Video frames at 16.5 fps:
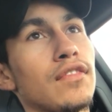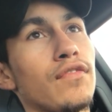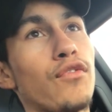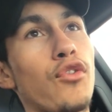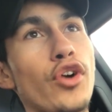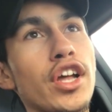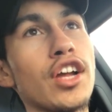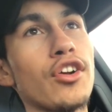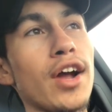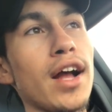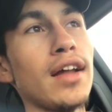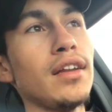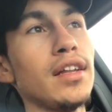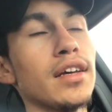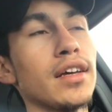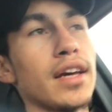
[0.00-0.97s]
40
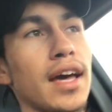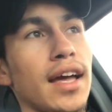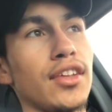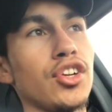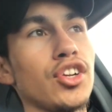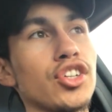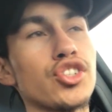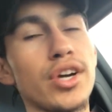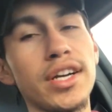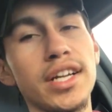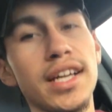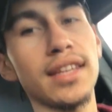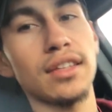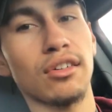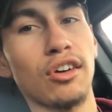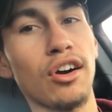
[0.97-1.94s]
grand and you're trying to
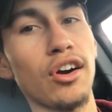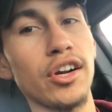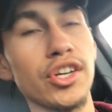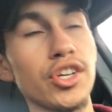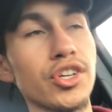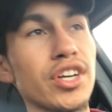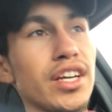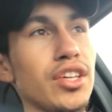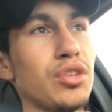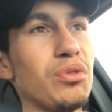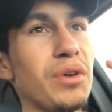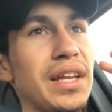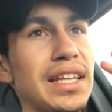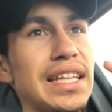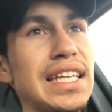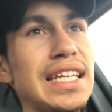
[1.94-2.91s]
get the car, you
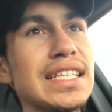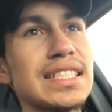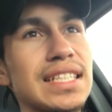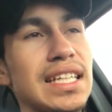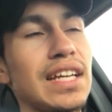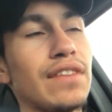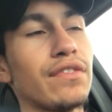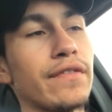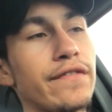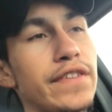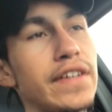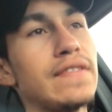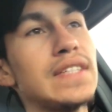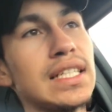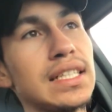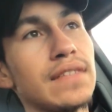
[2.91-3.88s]
at least need from
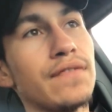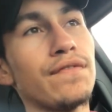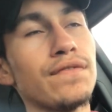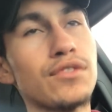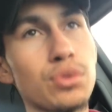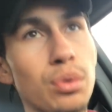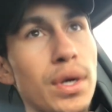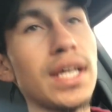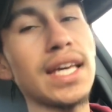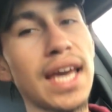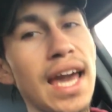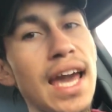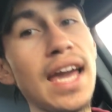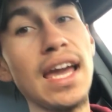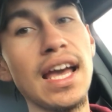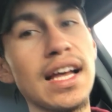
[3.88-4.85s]
15 to
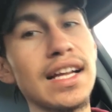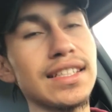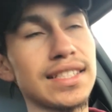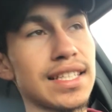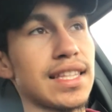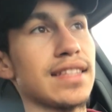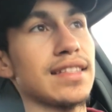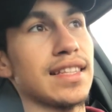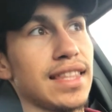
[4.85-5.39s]
20K to